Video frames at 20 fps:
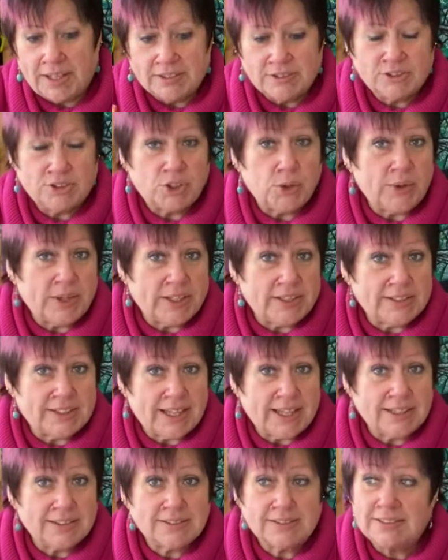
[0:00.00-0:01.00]
doing
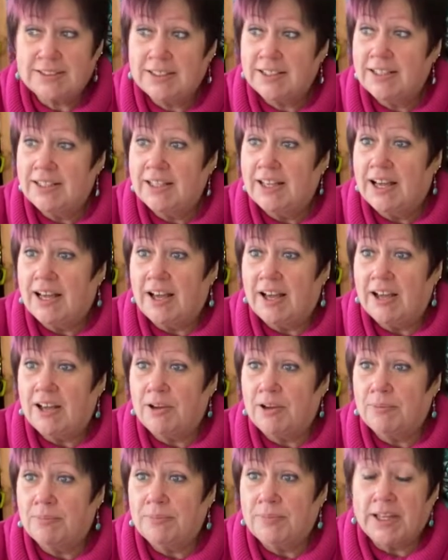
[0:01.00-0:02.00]
things,
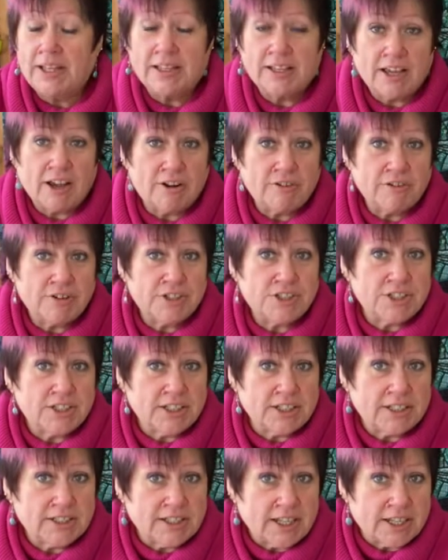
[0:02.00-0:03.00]
encouraged,
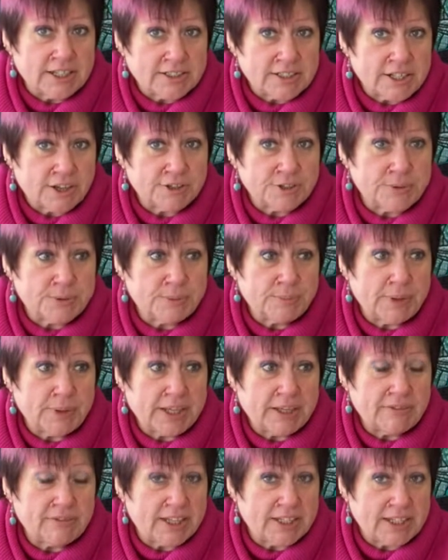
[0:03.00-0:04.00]
in touch with me
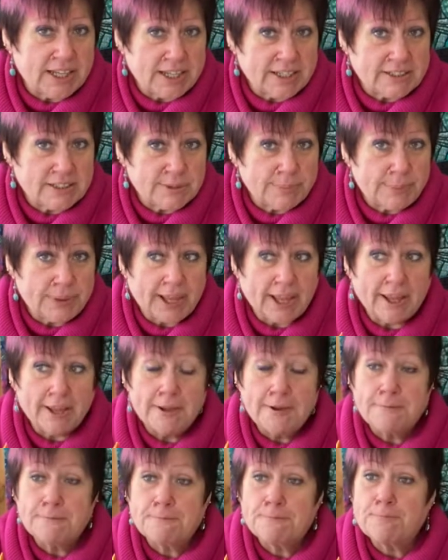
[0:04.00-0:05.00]
if they need to be,
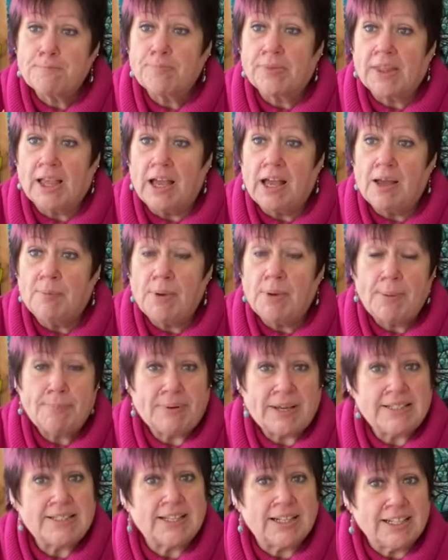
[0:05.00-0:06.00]
and
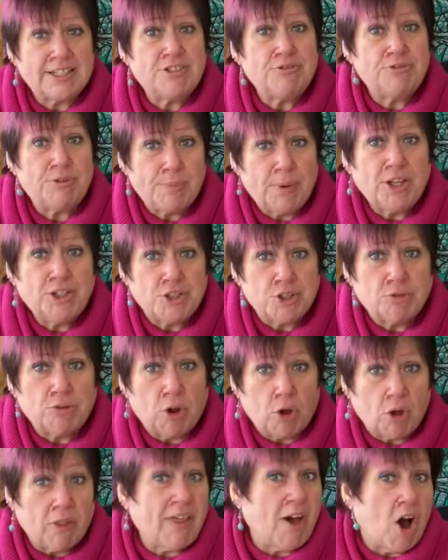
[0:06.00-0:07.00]
basically to remind you
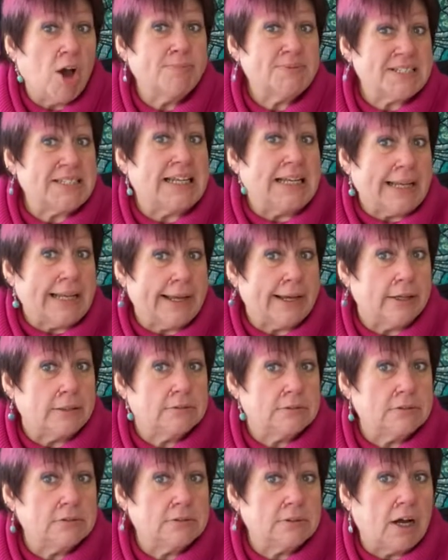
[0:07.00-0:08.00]
lot that I'm still here.
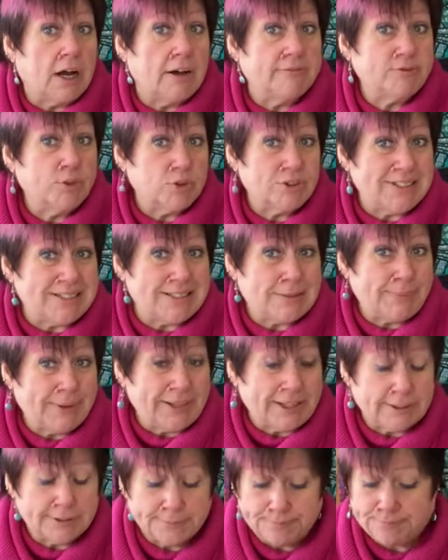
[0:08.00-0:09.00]
I've not
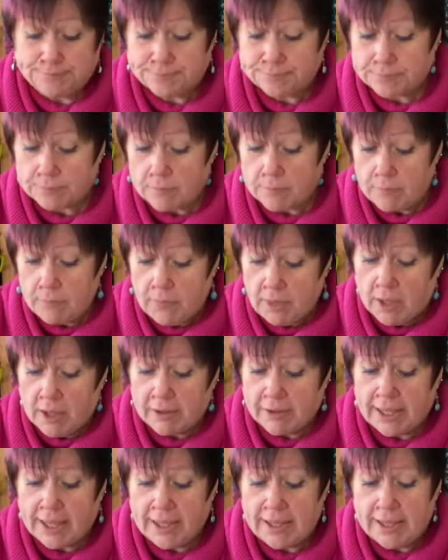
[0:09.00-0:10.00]
disappeared.
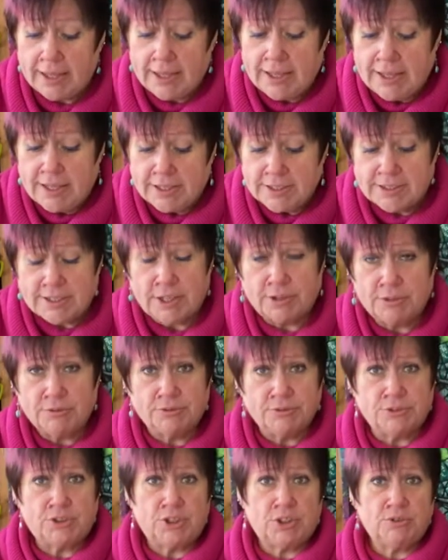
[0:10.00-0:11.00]
Okay, so
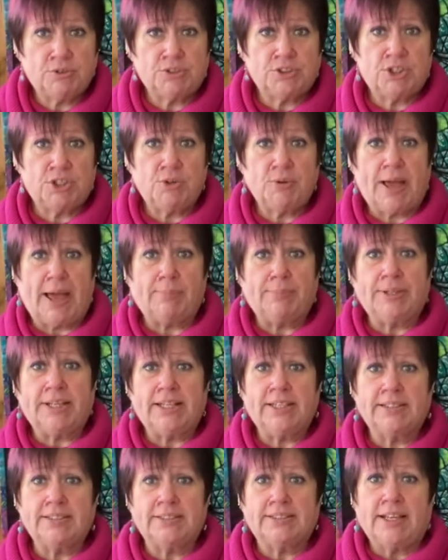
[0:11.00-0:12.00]
two
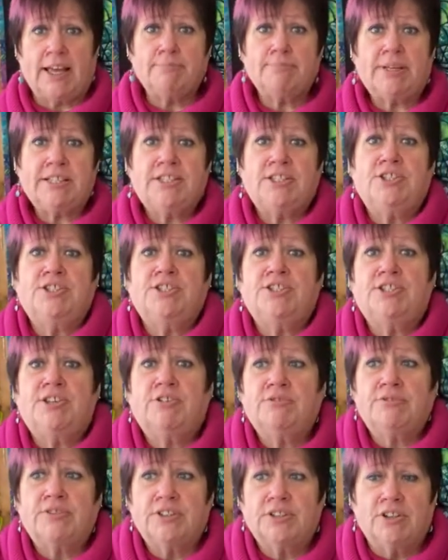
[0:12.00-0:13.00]
happenings and messages
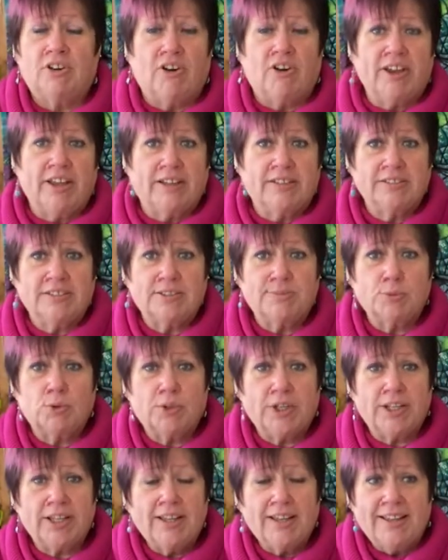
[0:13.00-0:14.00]
overnight and this
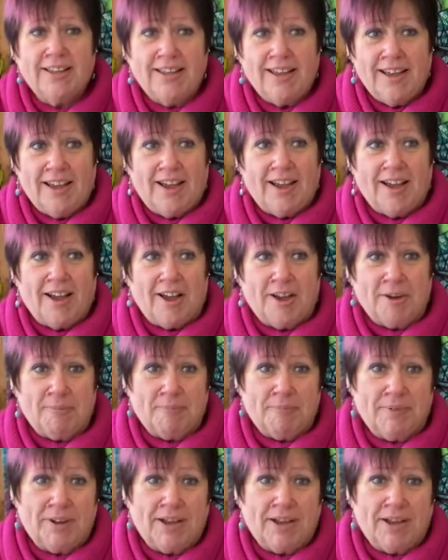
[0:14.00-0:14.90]
morning, and